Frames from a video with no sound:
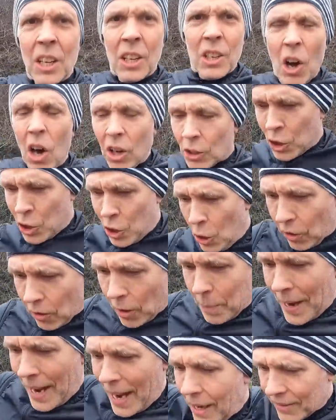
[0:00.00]
Not
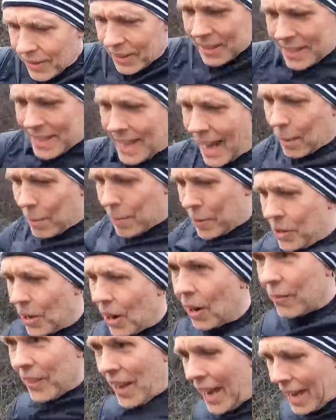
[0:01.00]
sure about the depth
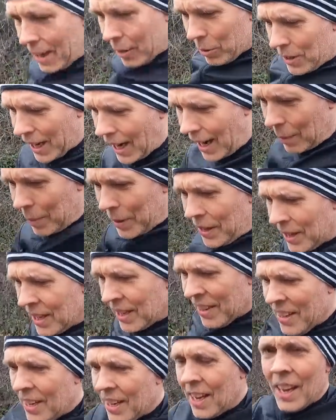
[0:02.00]
of the heel cup.
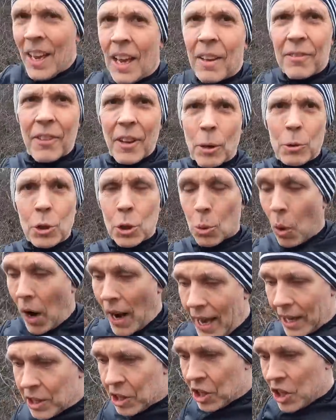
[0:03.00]
Feels
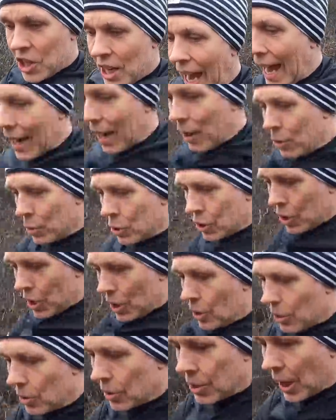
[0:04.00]
quite a shallow
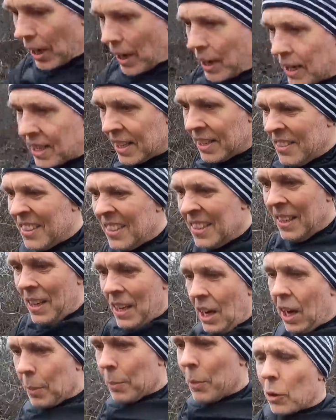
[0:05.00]
shoe, so
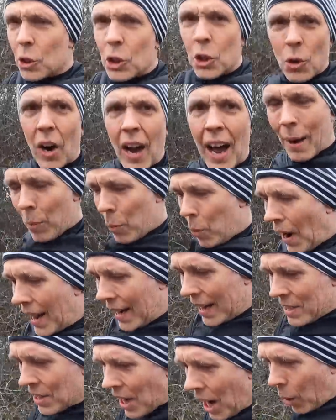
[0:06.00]
not sure how
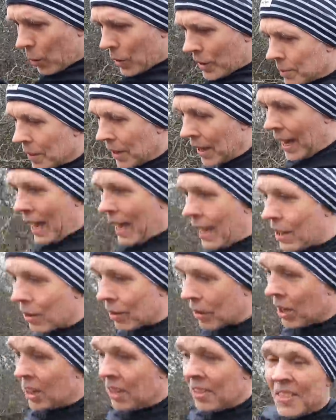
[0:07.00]
well it's holding my
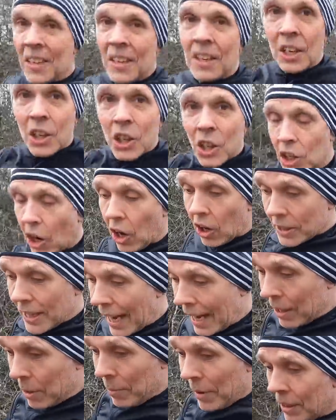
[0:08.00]
heel. Good lock
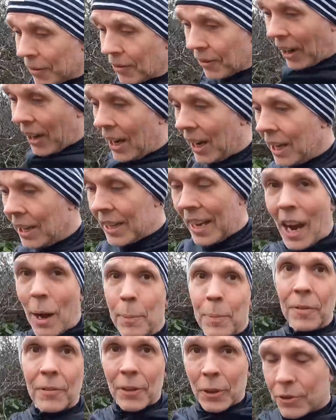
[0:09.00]
down the midfoot, and the
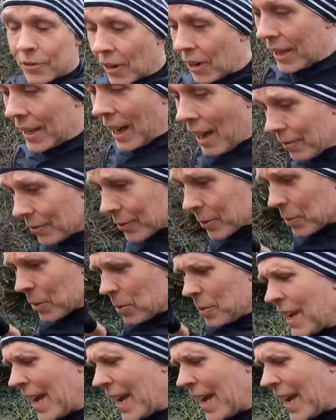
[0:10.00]
upper feels very comfortable.